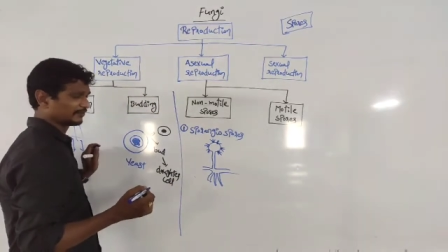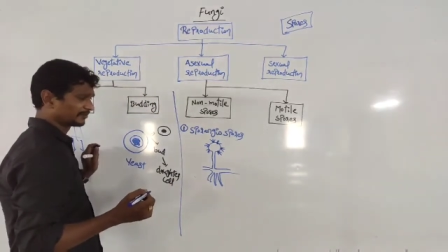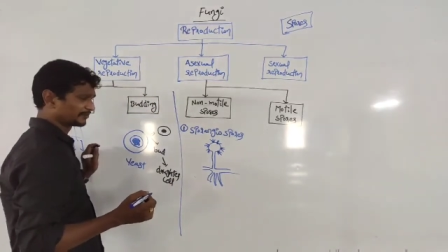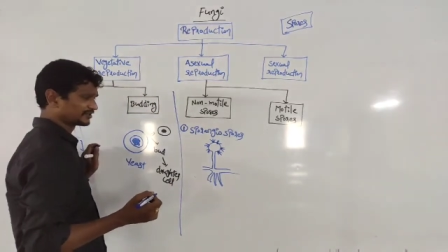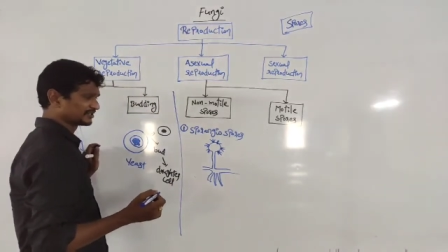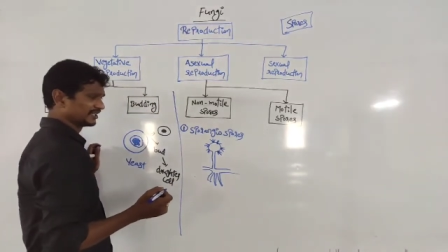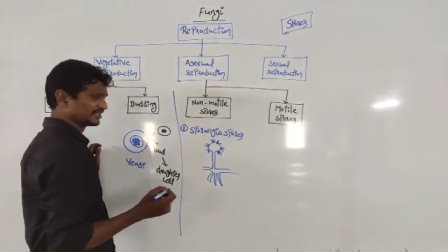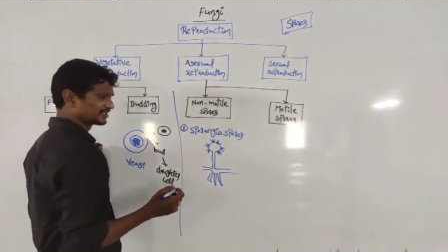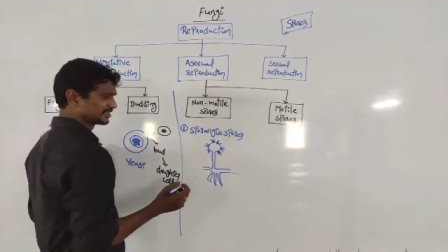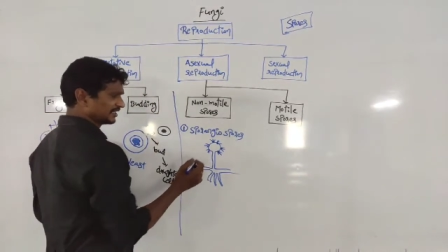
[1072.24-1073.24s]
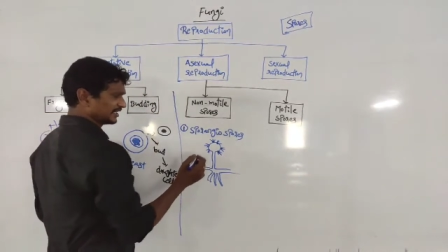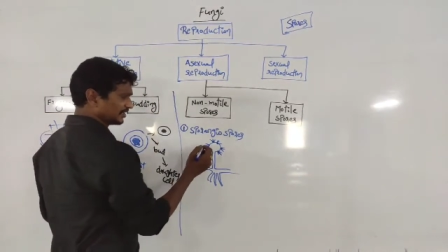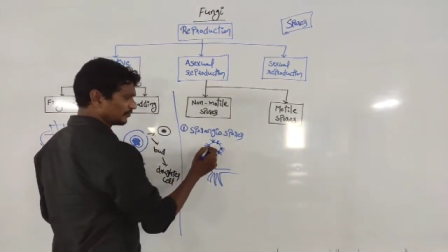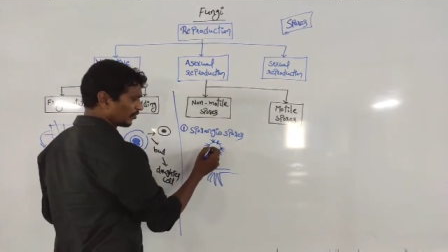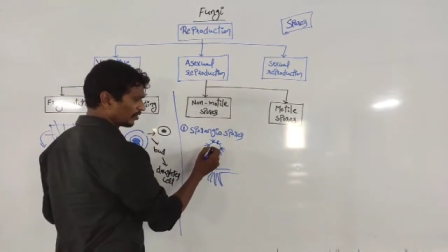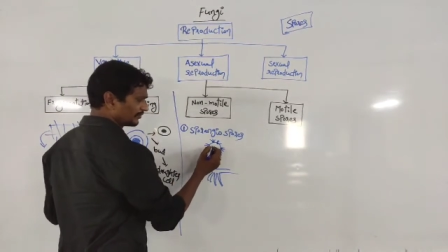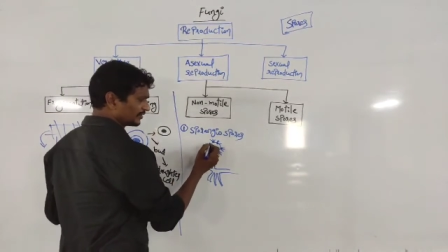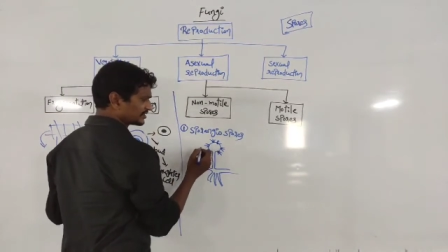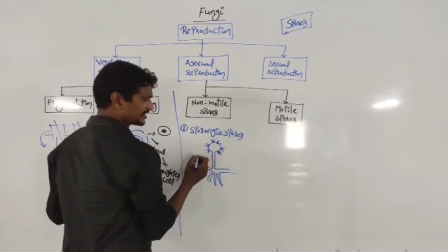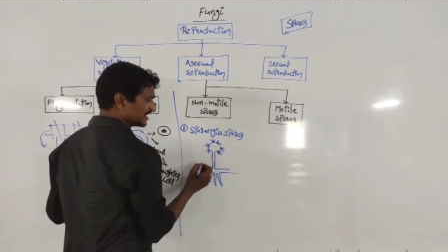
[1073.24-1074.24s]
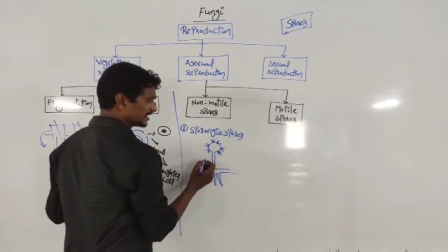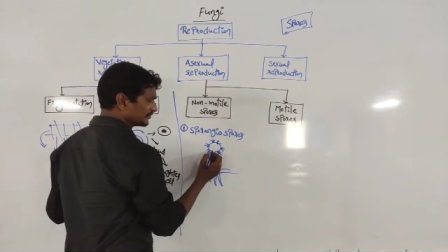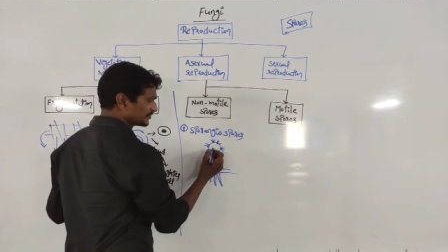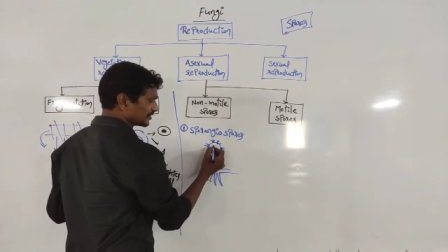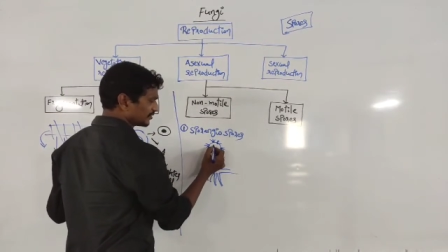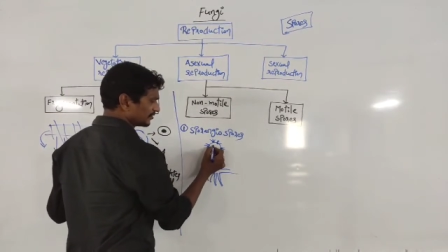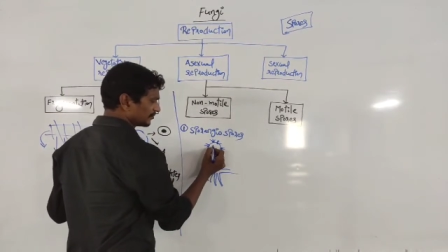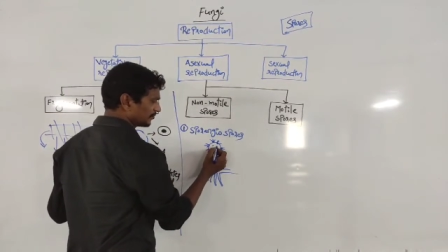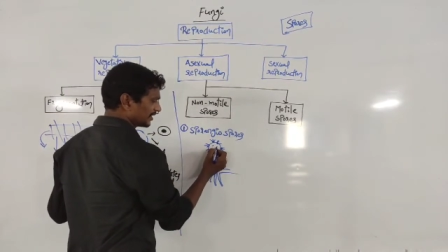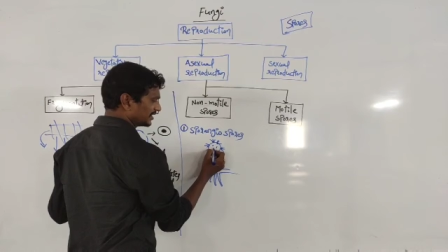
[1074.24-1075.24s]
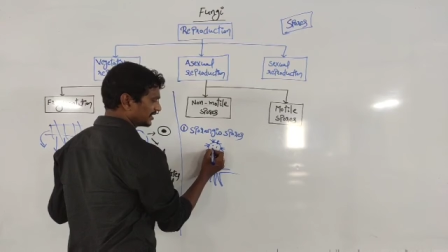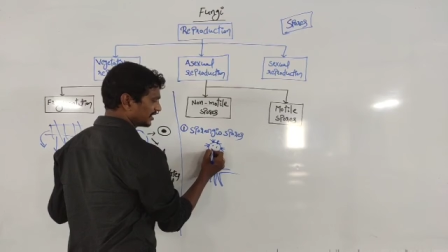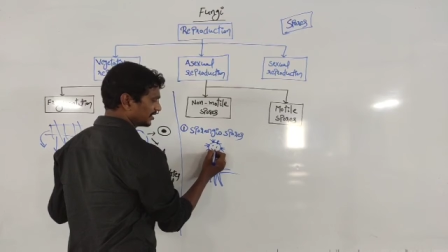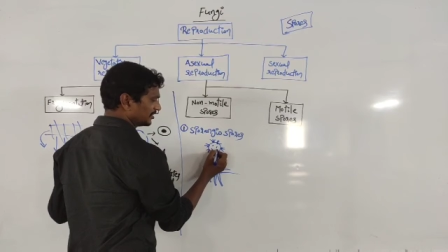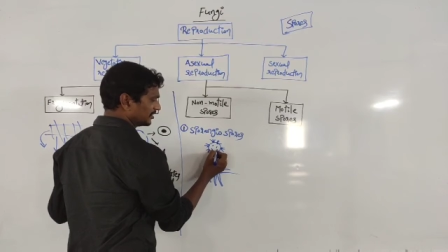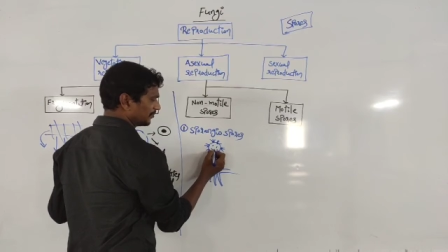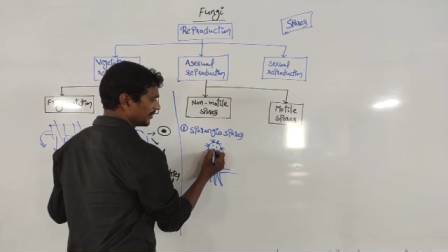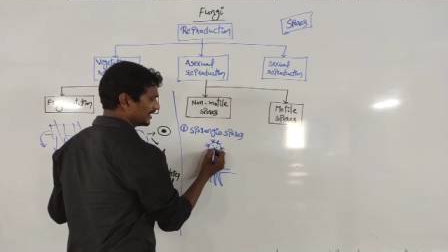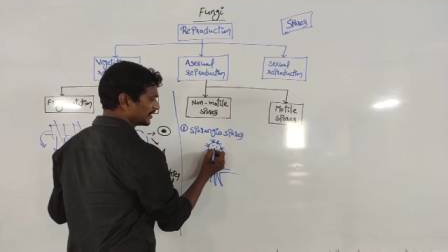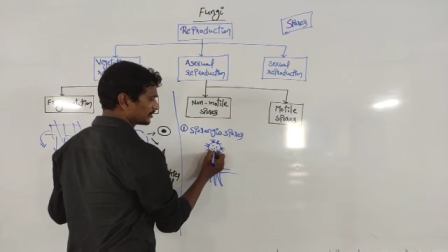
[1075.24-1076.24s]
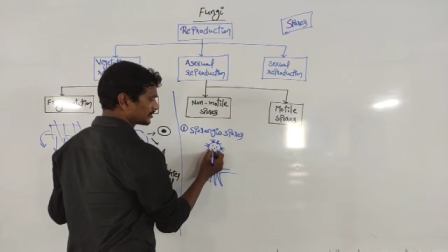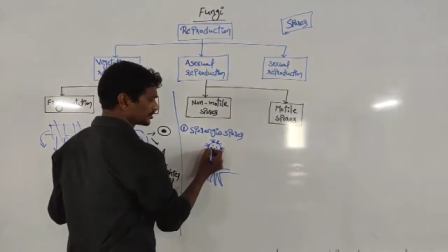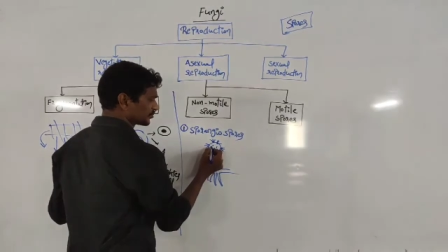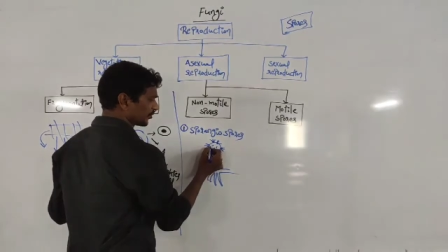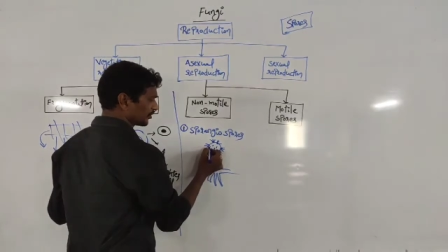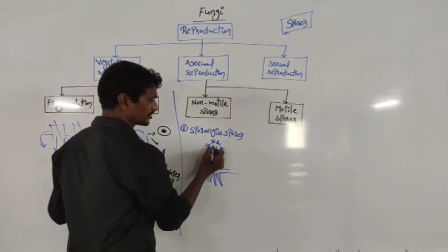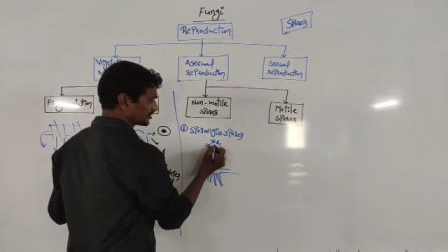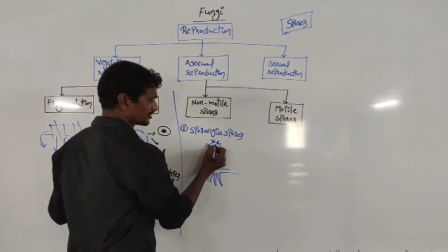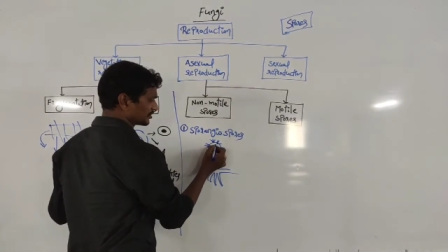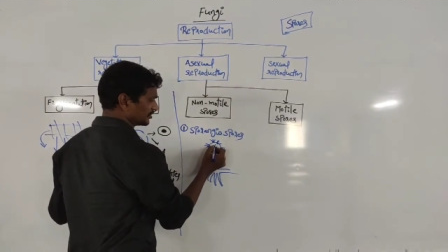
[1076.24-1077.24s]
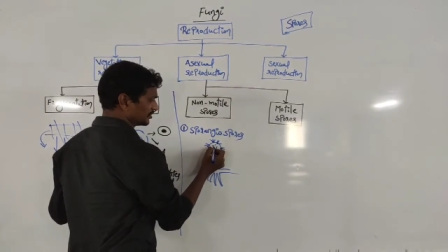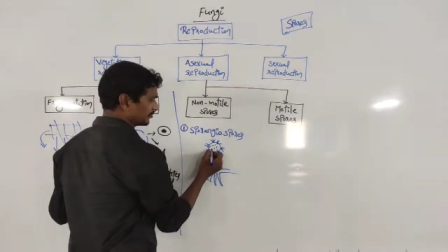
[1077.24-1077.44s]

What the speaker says: some of the cells involved in the cell division by the mitosis process,